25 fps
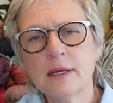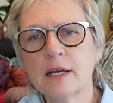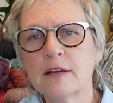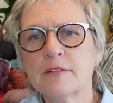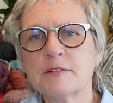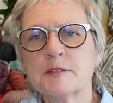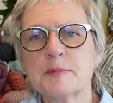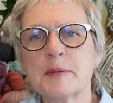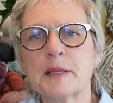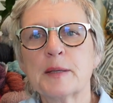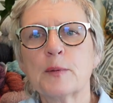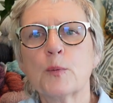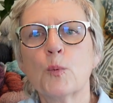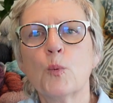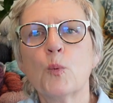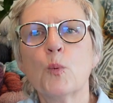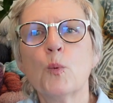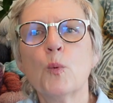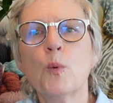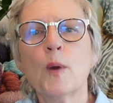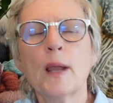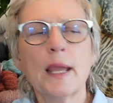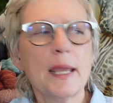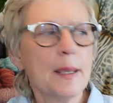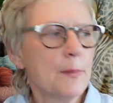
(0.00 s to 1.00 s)
I've spent
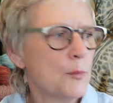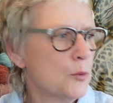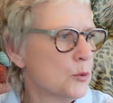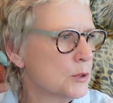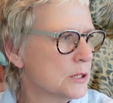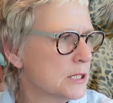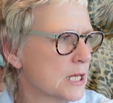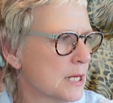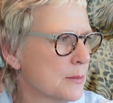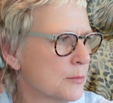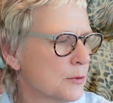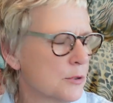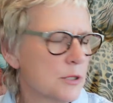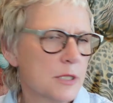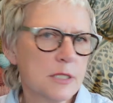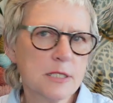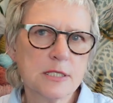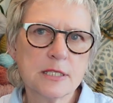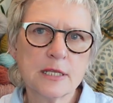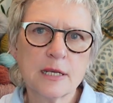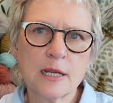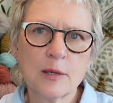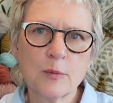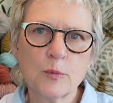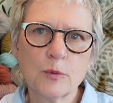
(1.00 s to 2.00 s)
way more time on this
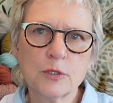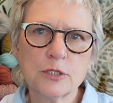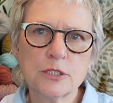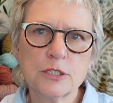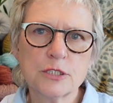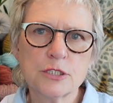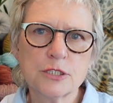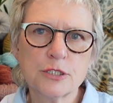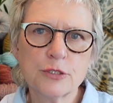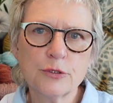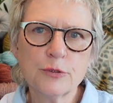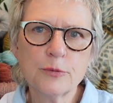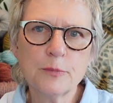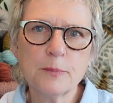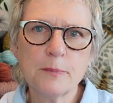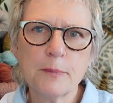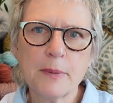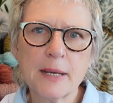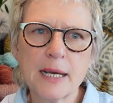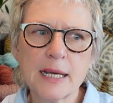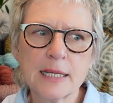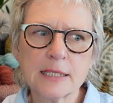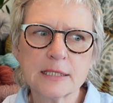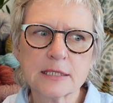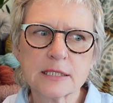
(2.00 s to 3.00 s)
than I wanted to,
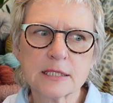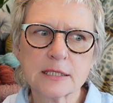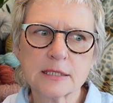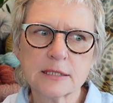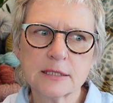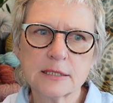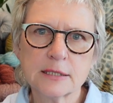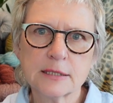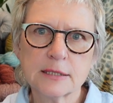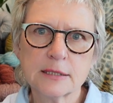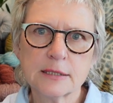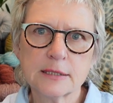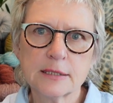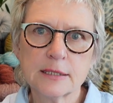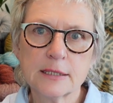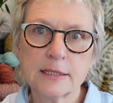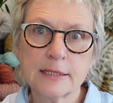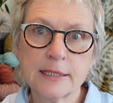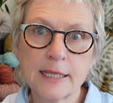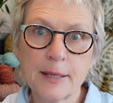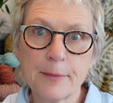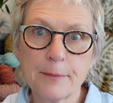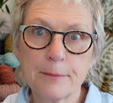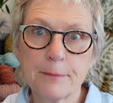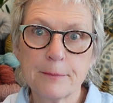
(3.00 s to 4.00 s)
but
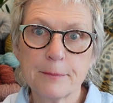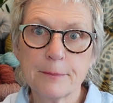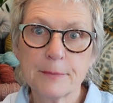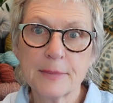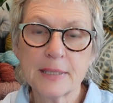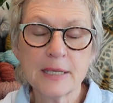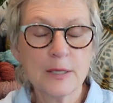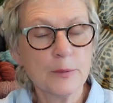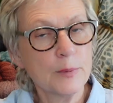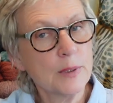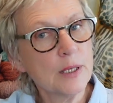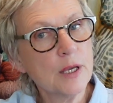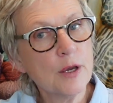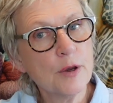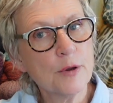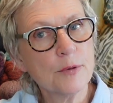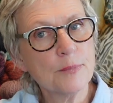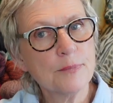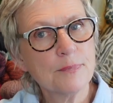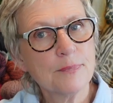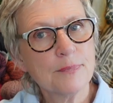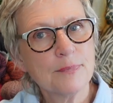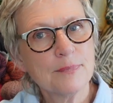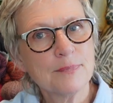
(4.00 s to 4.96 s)
yeah, here we go.